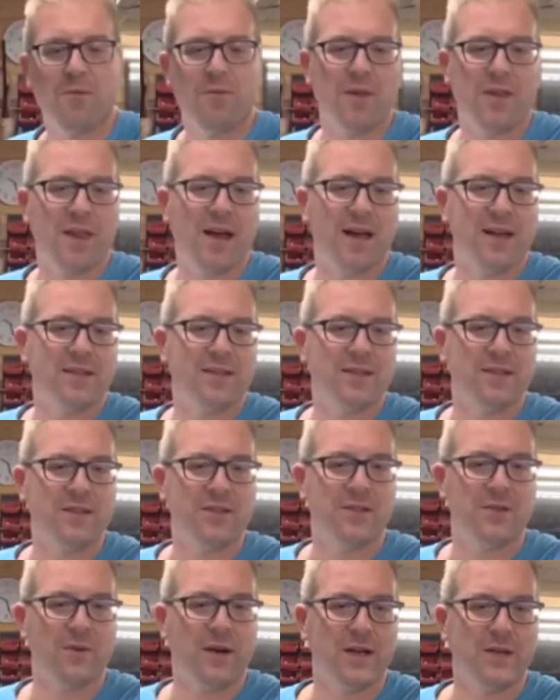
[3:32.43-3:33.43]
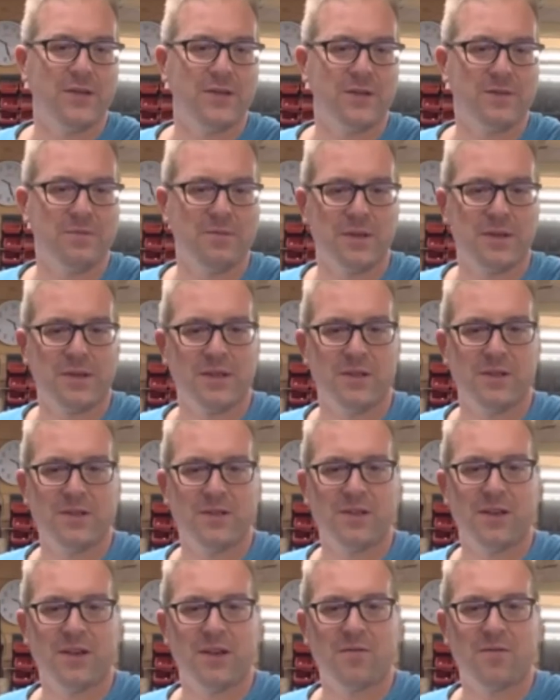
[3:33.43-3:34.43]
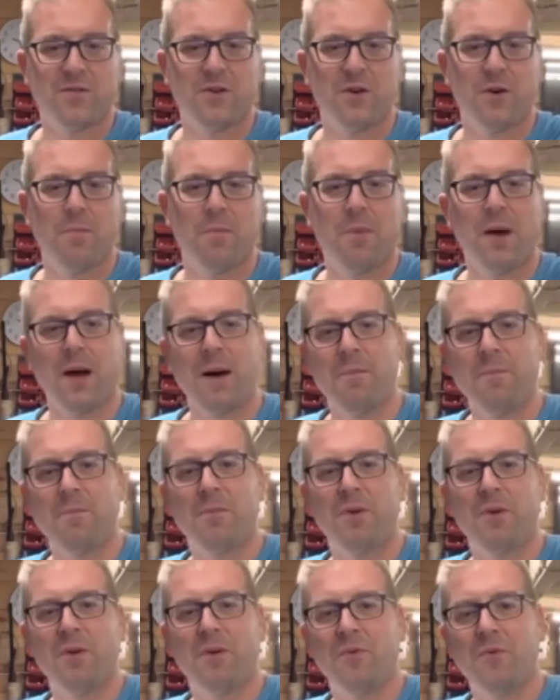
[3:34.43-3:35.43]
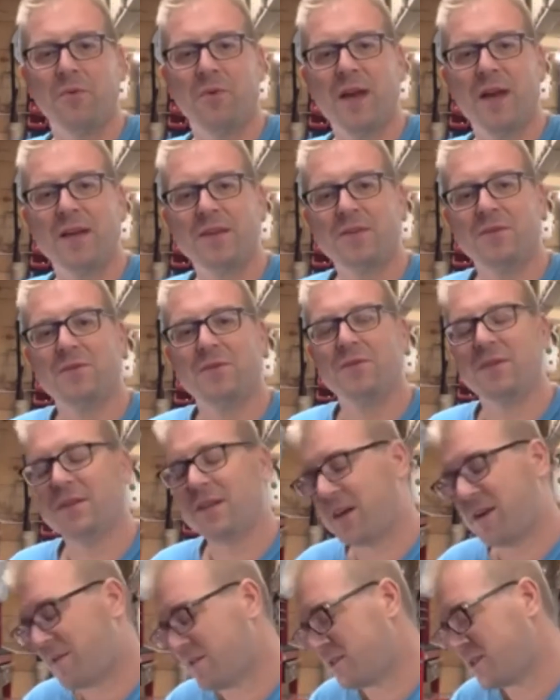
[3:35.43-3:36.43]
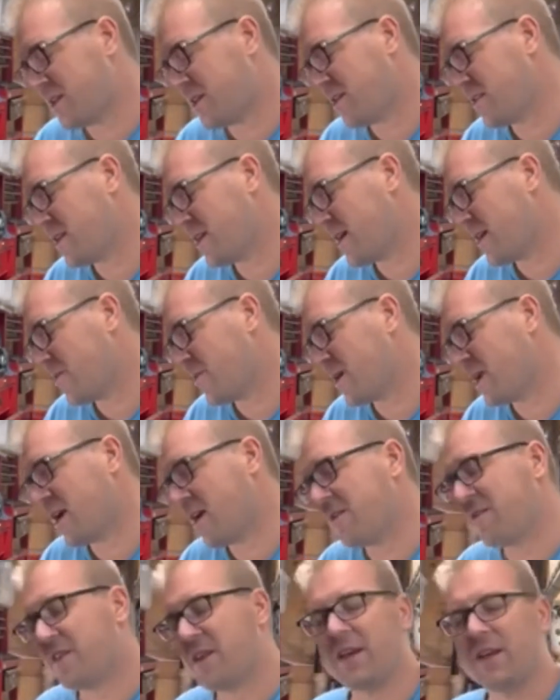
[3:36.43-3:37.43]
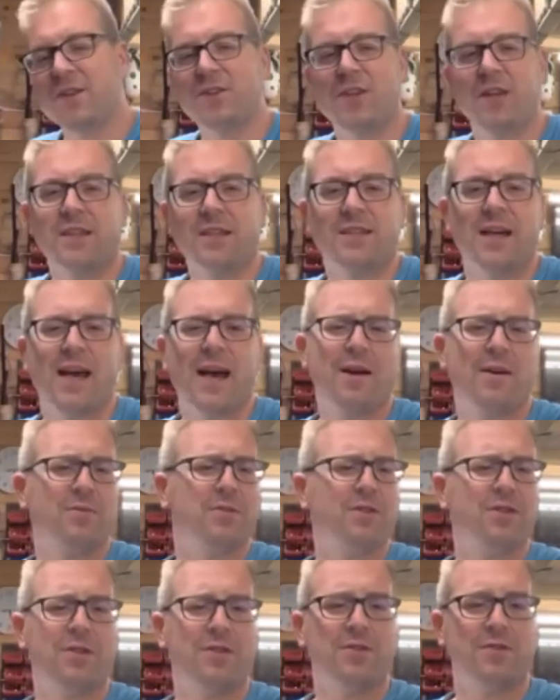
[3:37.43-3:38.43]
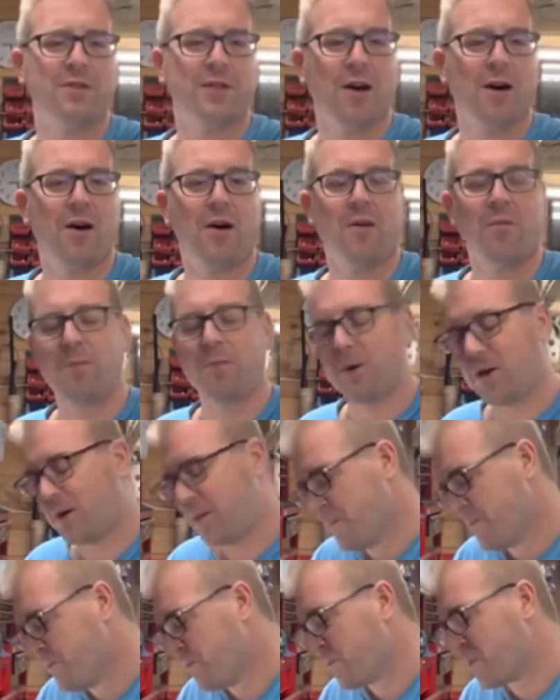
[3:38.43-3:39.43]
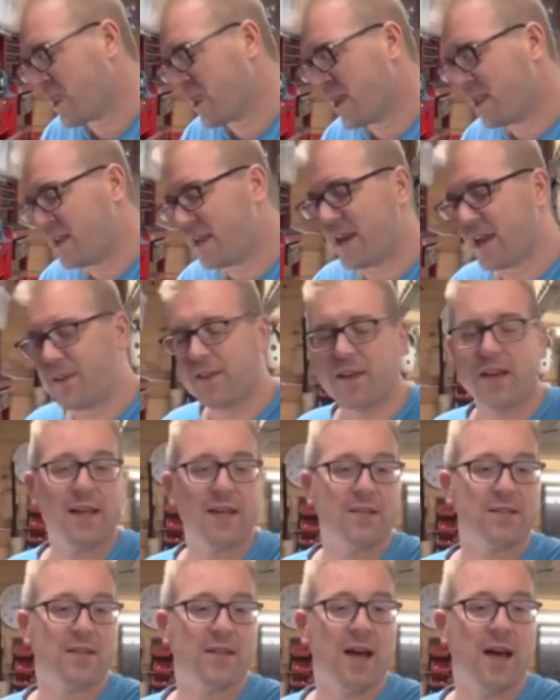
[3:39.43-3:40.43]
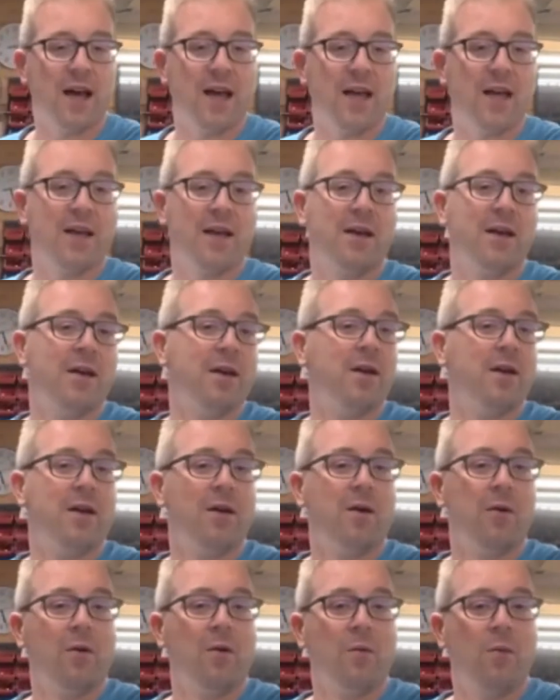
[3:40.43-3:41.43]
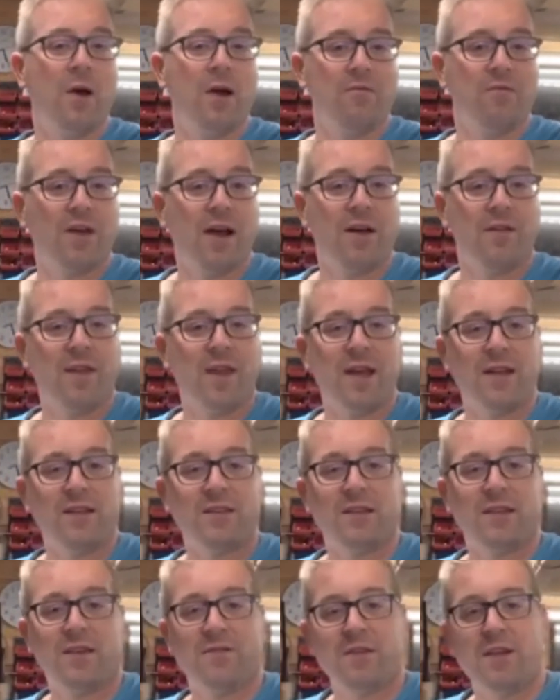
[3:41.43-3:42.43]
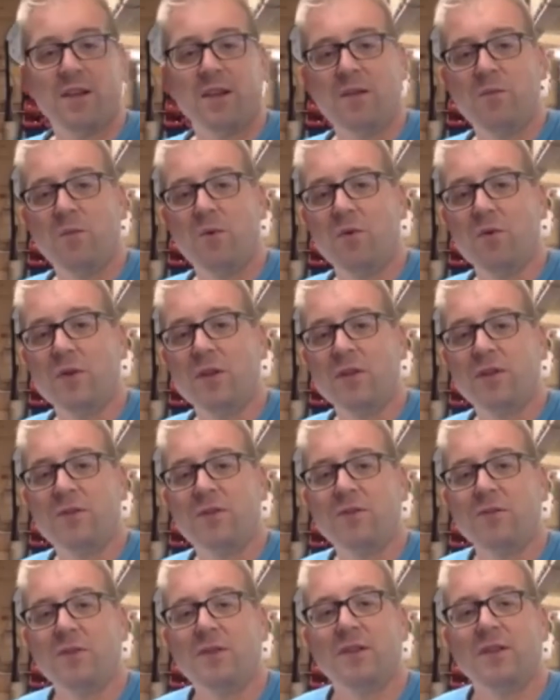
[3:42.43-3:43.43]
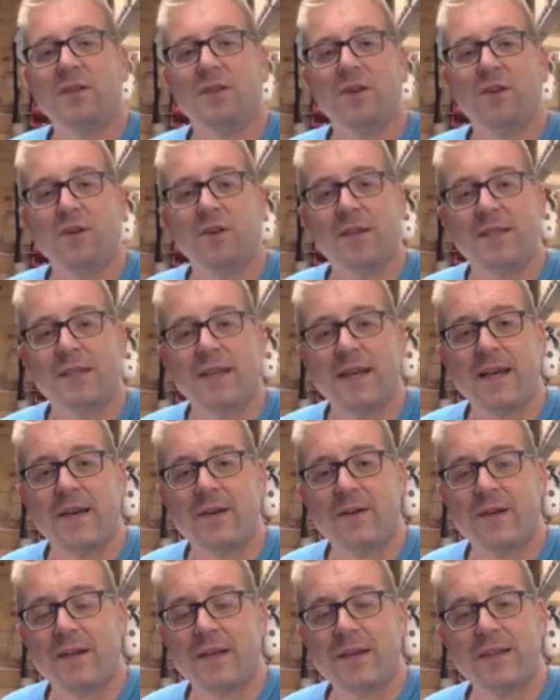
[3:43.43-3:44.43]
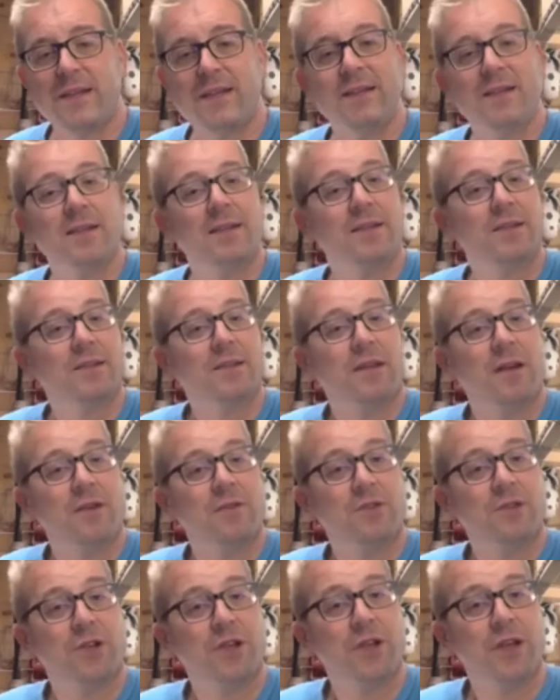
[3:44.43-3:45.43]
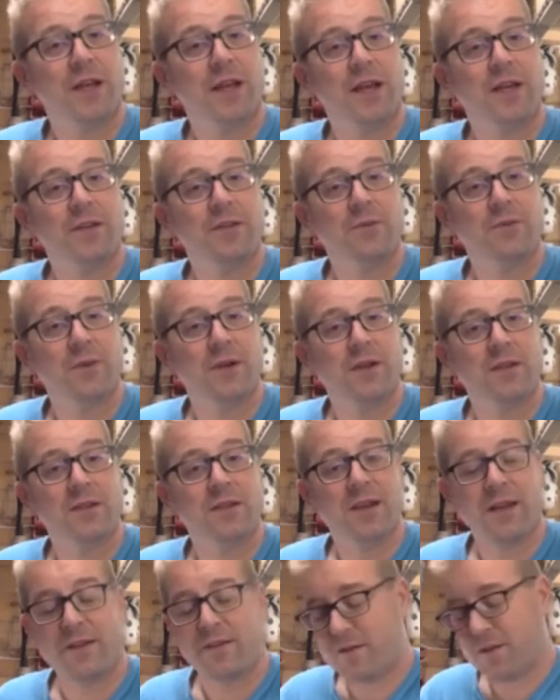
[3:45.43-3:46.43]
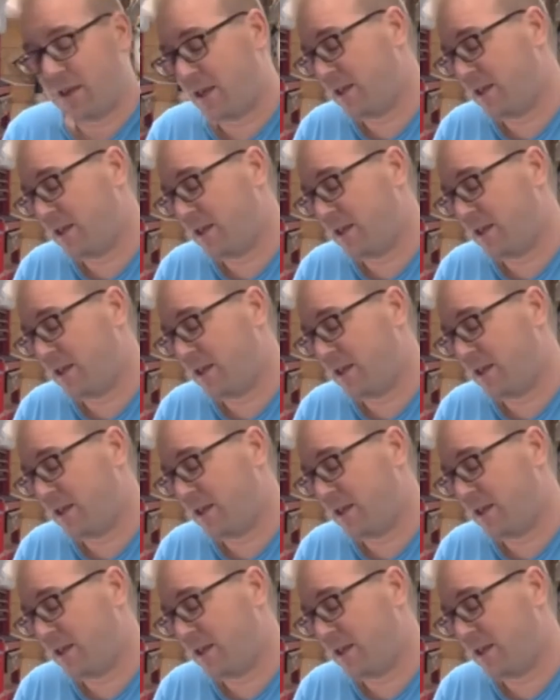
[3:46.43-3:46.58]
with that situation because I've got a pump and all that sort of stuff. So yeah, went over there, checked out. It was too dark, but in the end, the next day, went round there seven in the morning, sorted the tyres out, and uh, so she could get to work safely.